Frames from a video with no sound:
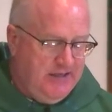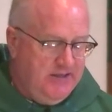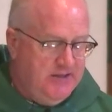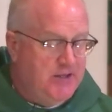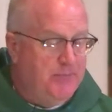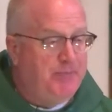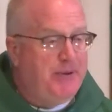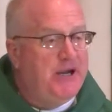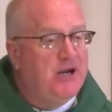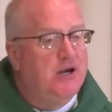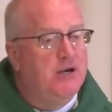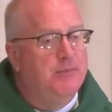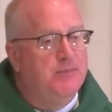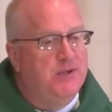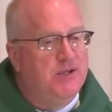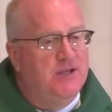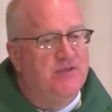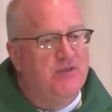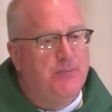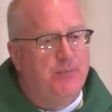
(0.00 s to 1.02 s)
the
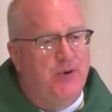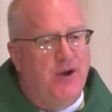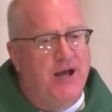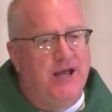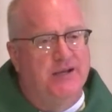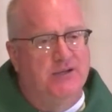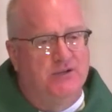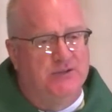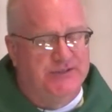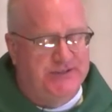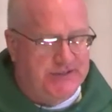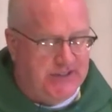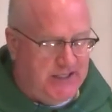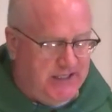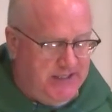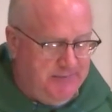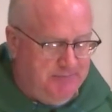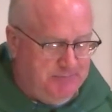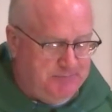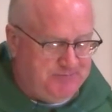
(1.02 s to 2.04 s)
parable of the prodigal son.